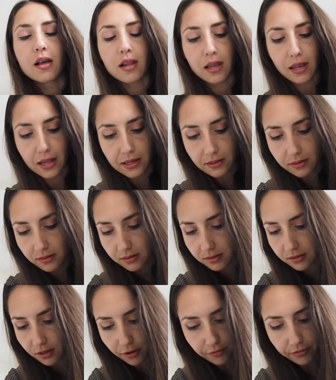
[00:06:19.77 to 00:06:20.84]
less
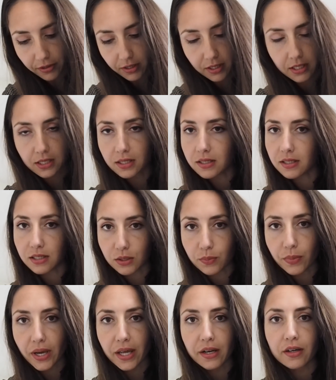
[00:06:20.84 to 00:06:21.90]
stuff on it is
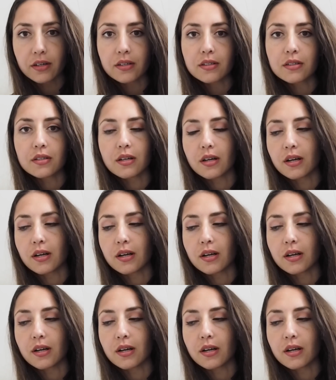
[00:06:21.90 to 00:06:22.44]
better.